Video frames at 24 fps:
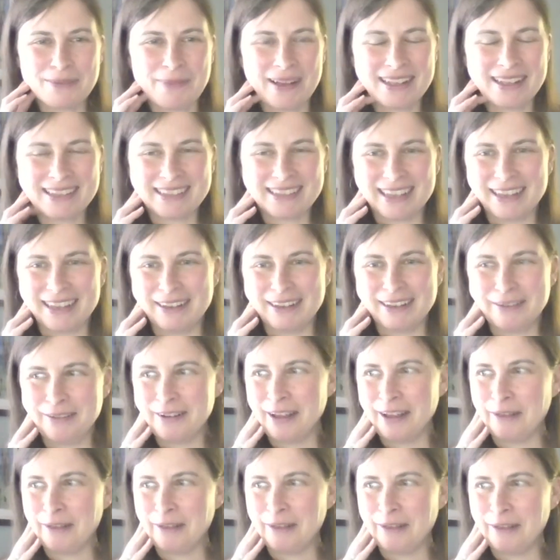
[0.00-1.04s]
depends
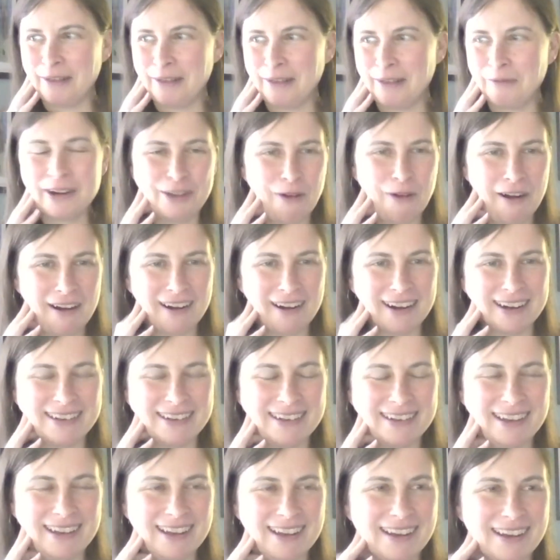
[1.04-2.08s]
on on where you
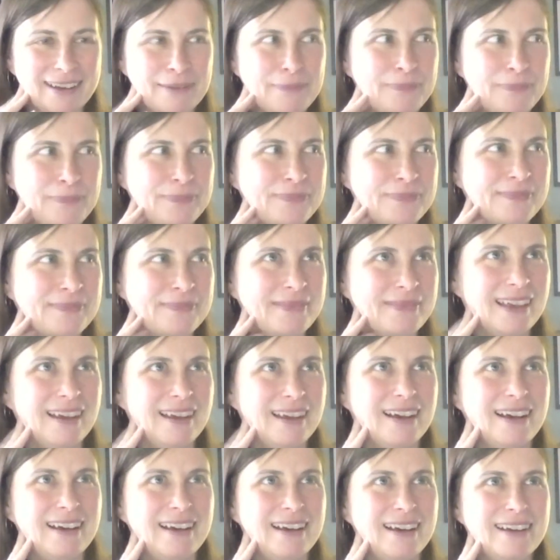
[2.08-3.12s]
are and um,
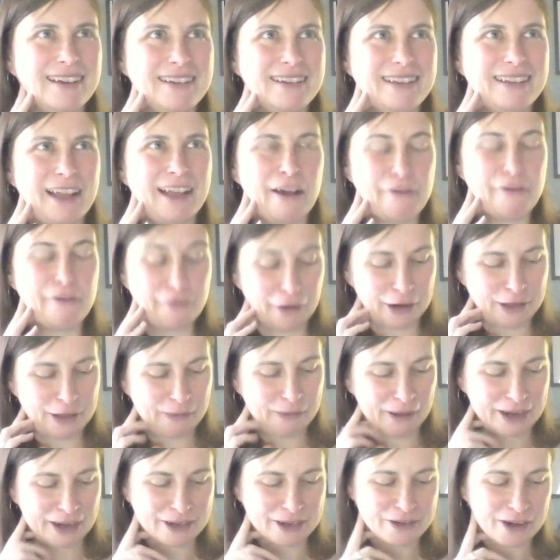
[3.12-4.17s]
uh, where you
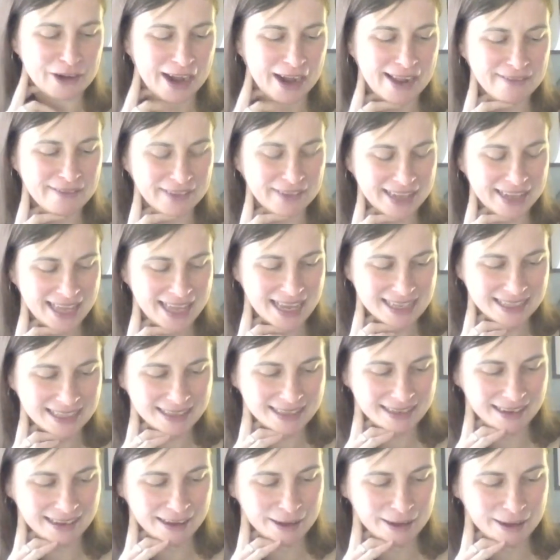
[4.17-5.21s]
want to drive, I
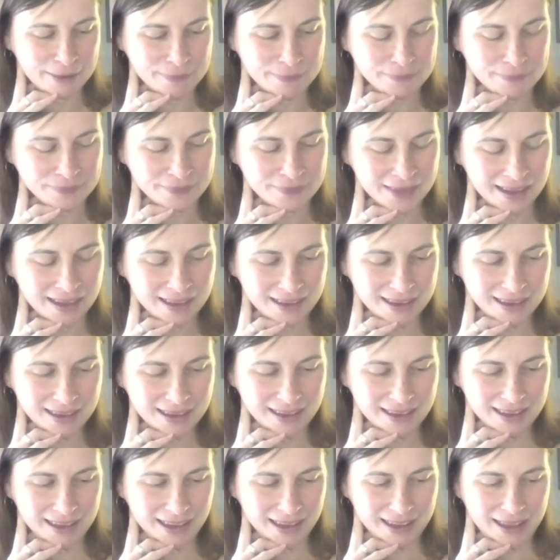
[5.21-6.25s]
guess. Um,
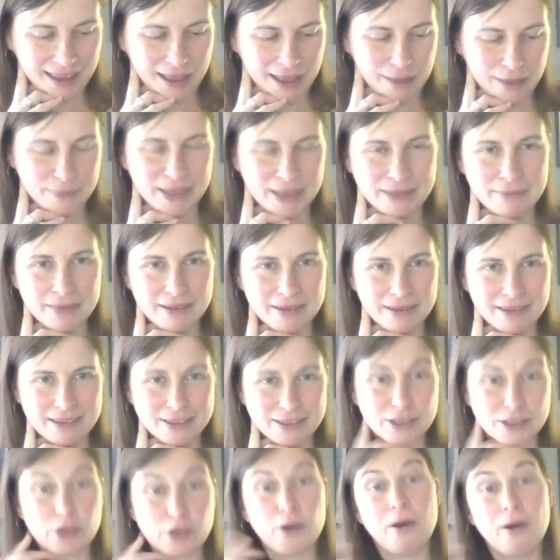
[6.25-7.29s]
I mean,
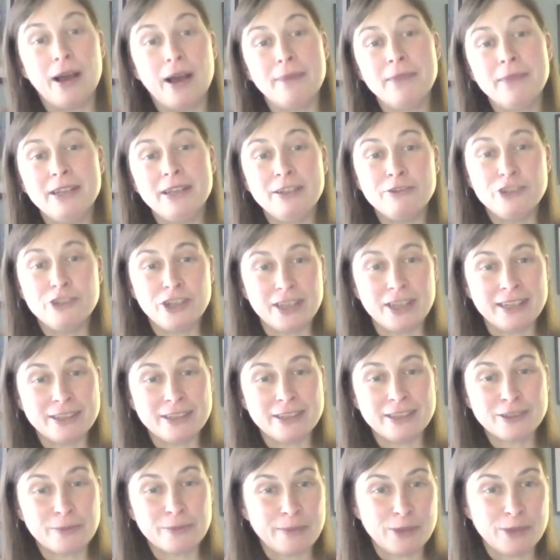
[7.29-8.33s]
so I'm in Eugene,
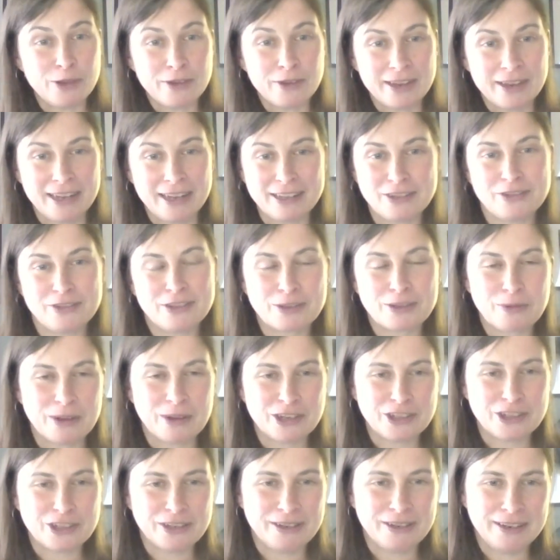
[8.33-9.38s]
so maybe you can answer this
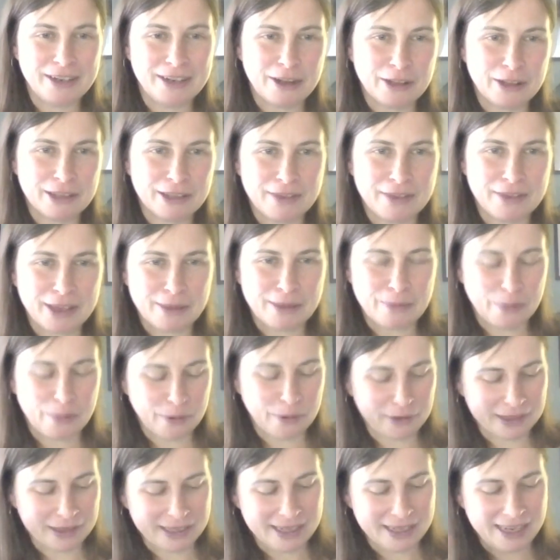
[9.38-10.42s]
question, you know, living in
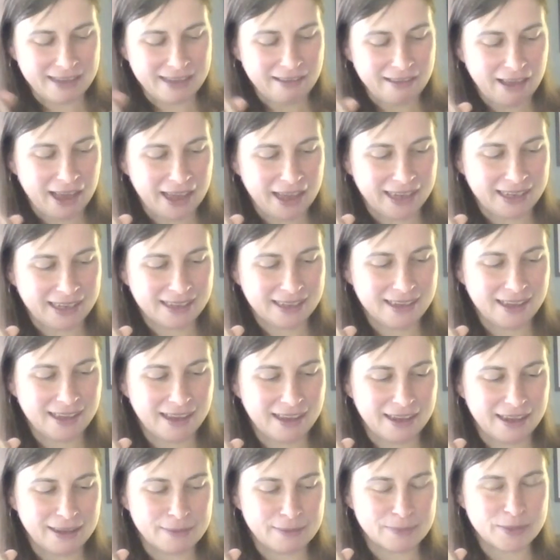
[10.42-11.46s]
Portland, Eli.
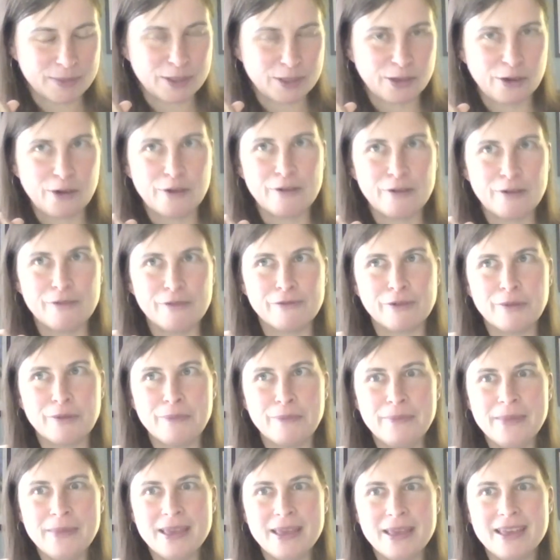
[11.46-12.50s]
Um, so for
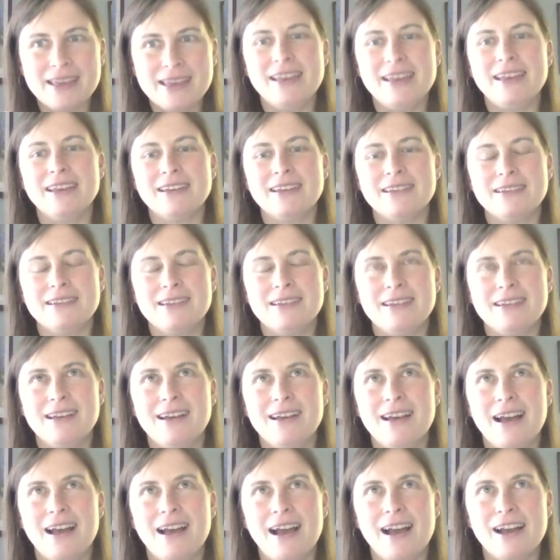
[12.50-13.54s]
me,
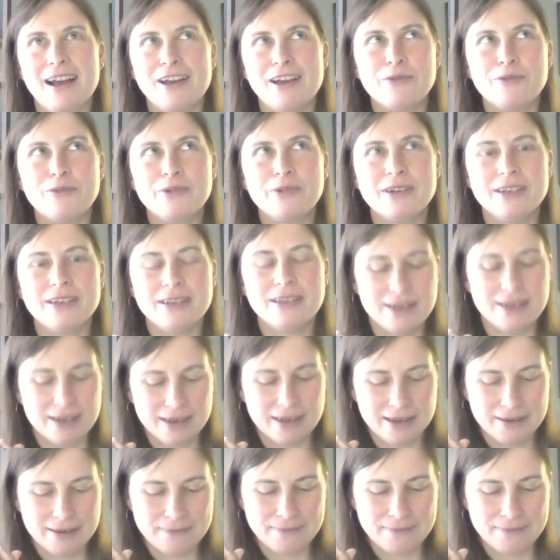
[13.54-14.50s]
I would,